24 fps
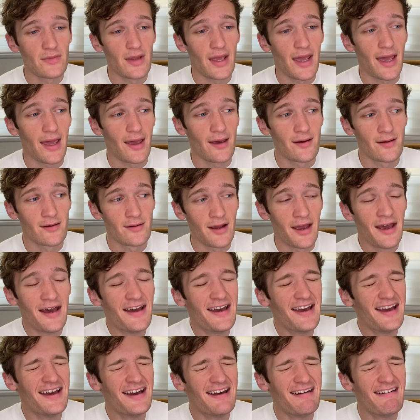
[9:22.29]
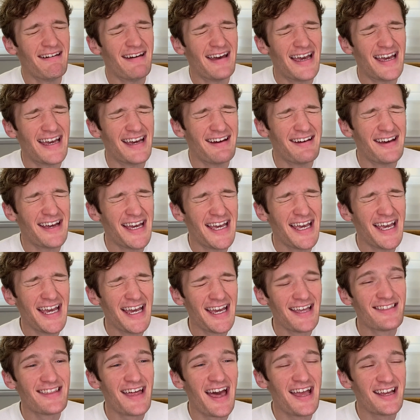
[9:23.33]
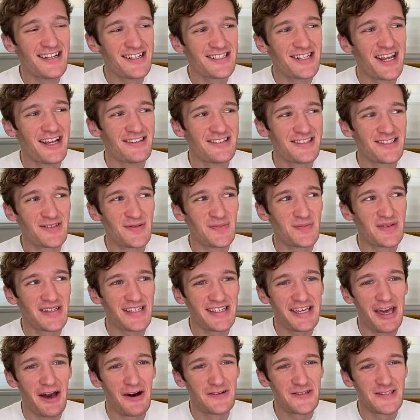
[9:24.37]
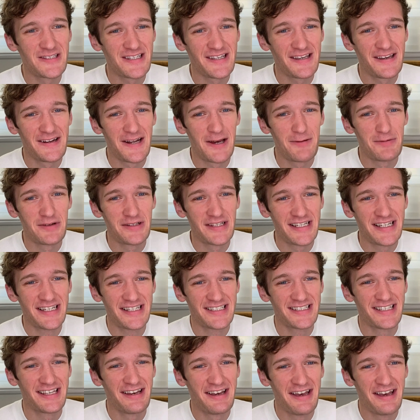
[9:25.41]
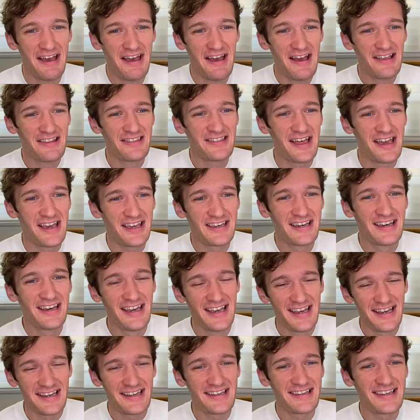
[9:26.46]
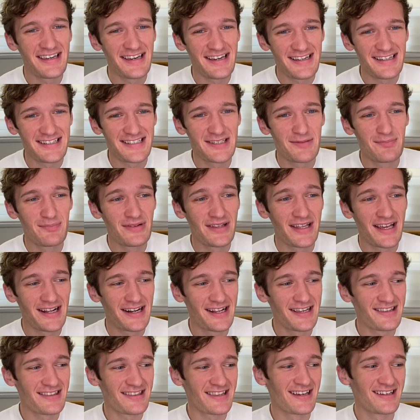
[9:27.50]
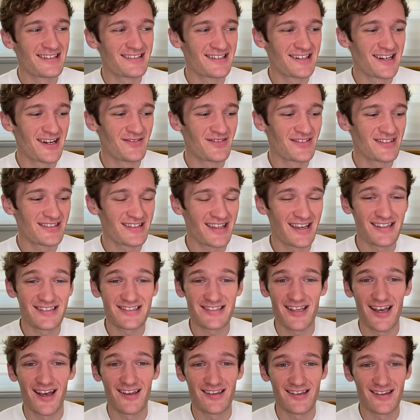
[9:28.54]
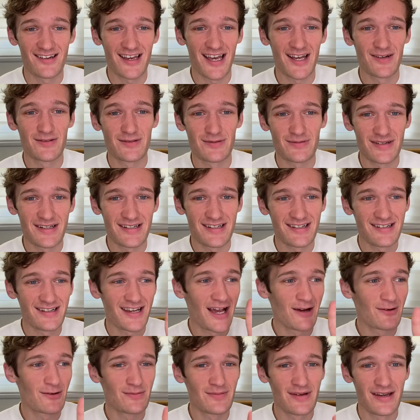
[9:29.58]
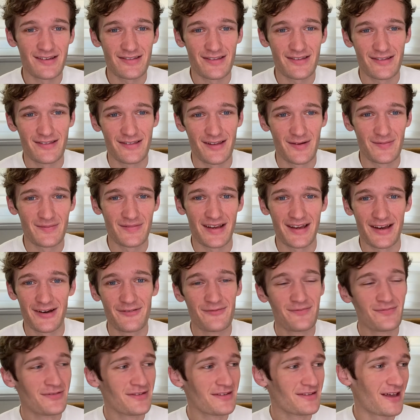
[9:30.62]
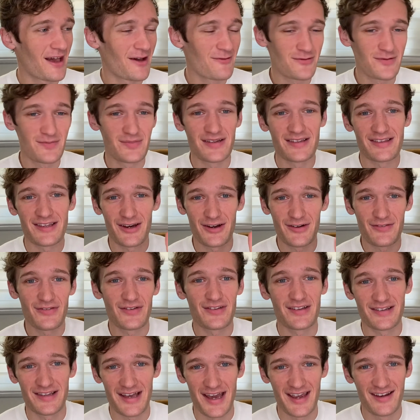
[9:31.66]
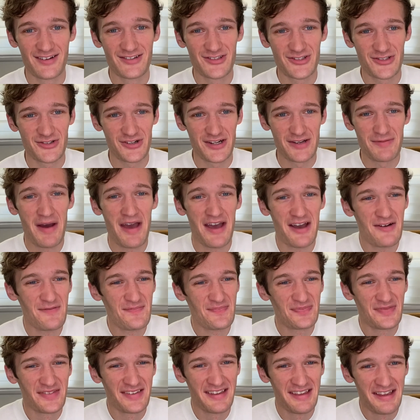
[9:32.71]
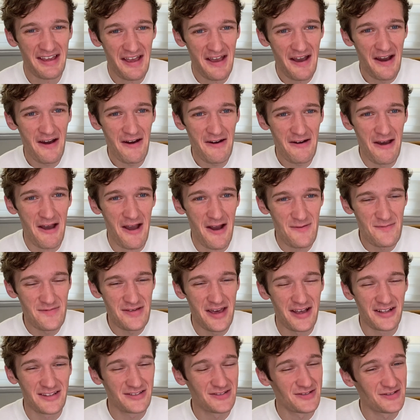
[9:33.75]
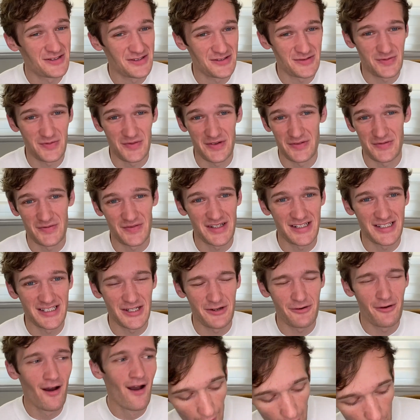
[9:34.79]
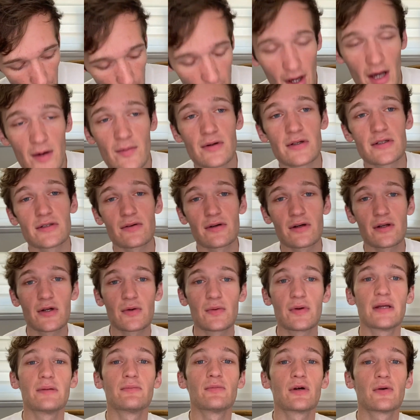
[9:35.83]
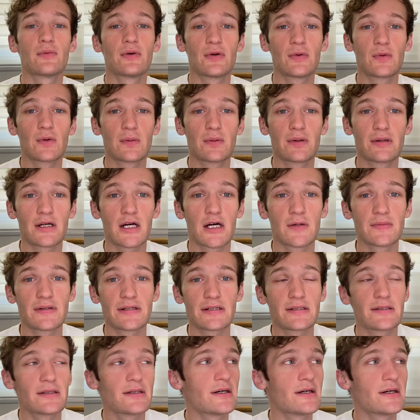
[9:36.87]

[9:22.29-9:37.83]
And that tends to be Kelsey and Emily's like gig, is planning things, and I'm just like, solid, I will read it, I will make the thumbnail, I will be there for the live stream. That's what we do. Oh, I'm also gonna read more Wonder Woman comics.